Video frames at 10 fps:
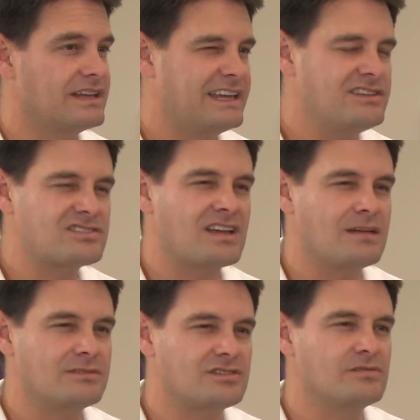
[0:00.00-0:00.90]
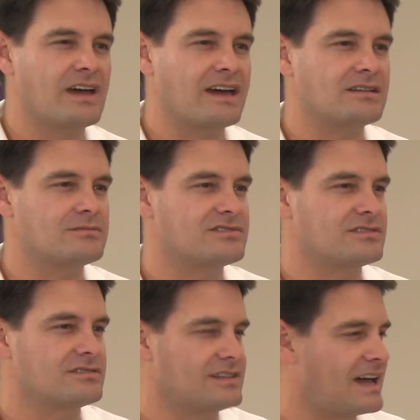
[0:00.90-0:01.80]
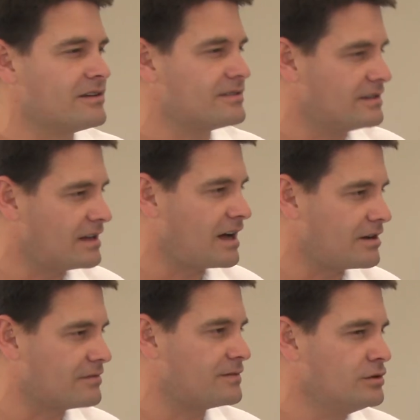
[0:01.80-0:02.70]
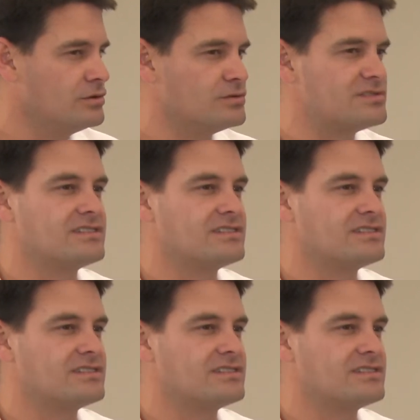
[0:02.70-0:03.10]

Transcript: Each time the two atoms lighter than iron fuse,